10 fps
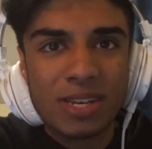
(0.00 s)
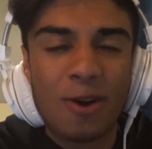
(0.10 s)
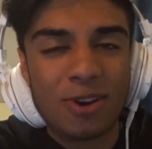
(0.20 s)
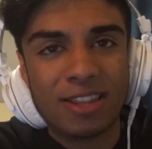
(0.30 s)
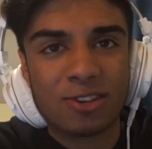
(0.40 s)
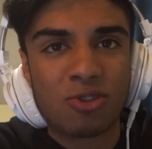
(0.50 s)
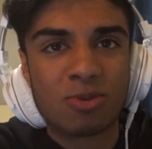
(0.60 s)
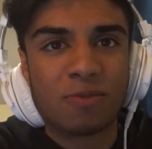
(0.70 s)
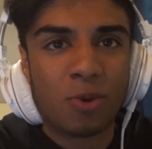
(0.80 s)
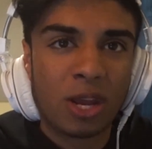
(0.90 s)
be down in the
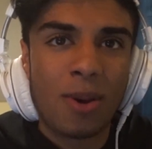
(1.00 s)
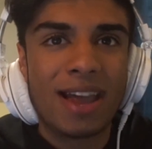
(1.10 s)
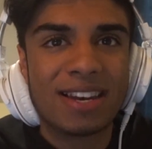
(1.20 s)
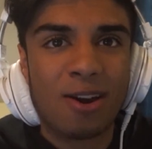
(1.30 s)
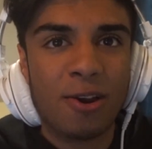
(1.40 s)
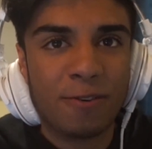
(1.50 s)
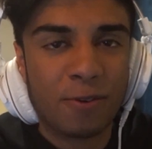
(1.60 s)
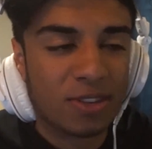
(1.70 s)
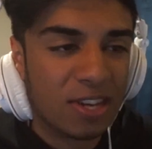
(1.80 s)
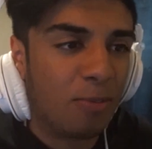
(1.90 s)
description if you want to go ahead and download it
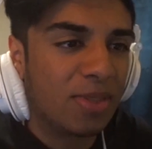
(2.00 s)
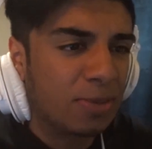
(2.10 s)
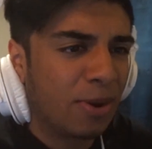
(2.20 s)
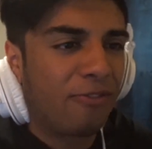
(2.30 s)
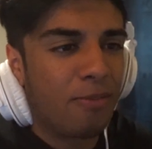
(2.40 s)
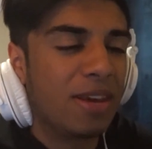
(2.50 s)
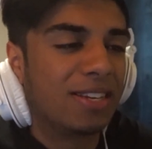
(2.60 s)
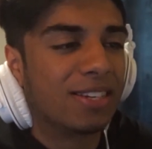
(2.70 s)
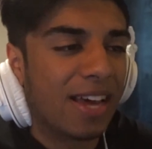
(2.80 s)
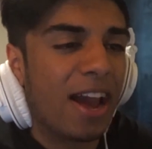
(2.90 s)
for yourself. But that's been it from me
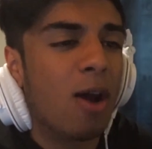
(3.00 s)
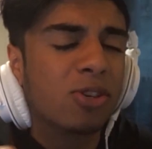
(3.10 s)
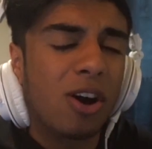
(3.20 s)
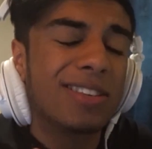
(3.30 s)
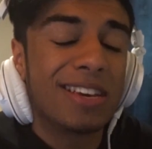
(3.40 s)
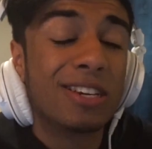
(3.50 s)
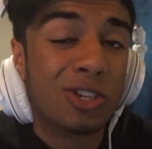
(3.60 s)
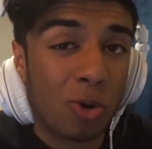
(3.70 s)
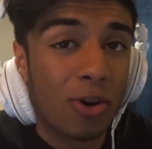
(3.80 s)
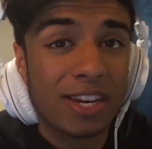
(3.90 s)
today. I hope you guys
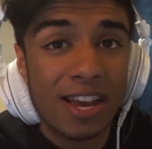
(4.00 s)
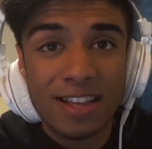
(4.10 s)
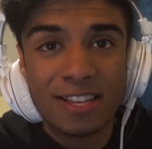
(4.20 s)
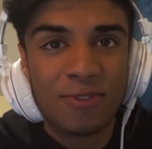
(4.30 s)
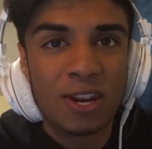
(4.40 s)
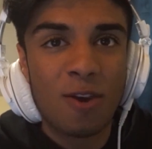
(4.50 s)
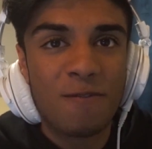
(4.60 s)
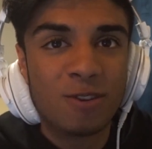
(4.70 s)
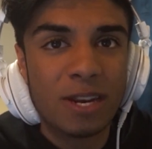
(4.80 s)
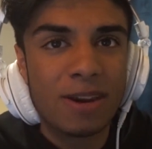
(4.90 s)
enjoyed this video.
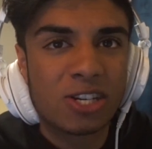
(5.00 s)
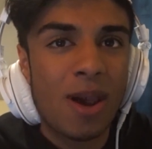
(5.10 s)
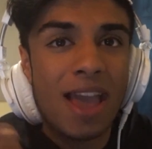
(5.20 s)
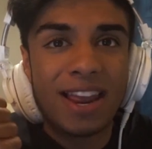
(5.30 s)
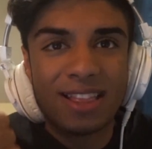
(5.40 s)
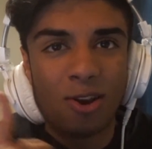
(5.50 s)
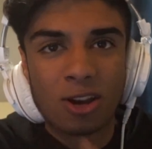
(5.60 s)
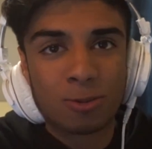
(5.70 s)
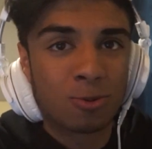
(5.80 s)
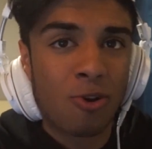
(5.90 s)
If you did, make sure to go ahead and hit the
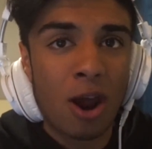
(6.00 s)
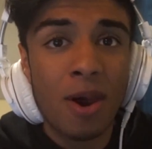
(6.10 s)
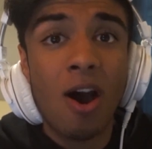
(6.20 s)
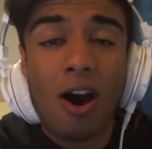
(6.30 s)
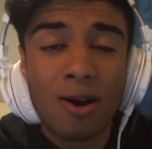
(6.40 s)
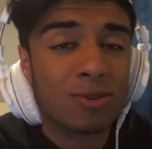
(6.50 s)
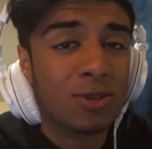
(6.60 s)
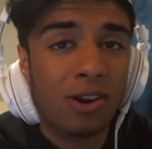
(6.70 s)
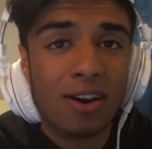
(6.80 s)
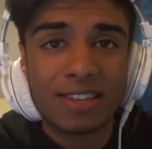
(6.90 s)
like, subscribe. I will
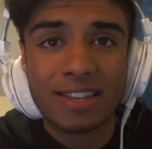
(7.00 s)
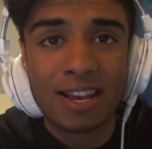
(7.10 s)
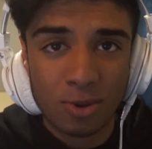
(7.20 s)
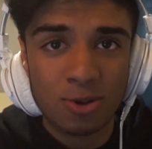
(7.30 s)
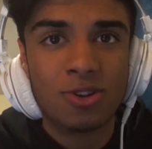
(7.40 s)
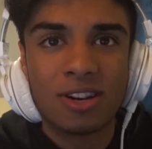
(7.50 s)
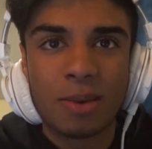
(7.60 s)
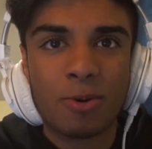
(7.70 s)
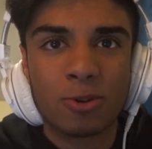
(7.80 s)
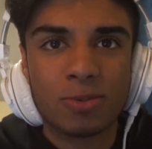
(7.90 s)
see you guys in the next one. You
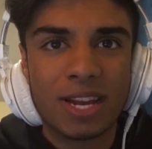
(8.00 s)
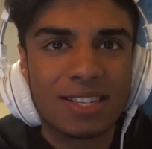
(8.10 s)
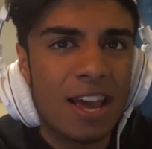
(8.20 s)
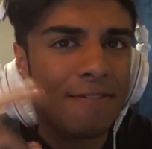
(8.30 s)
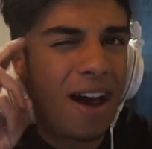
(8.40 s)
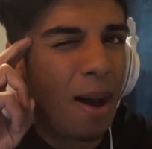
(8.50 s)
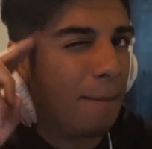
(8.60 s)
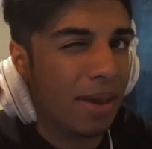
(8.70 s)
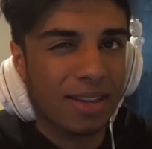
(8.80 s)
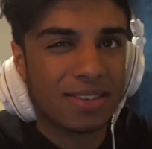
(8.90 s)
guys have an awesome, stay safe,
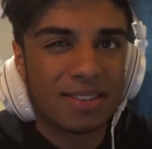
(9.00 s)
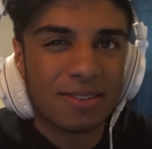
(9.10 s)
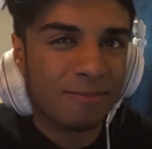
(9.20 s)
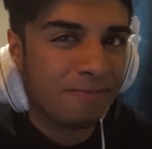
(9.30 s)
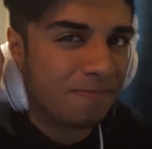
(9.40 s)
and peace.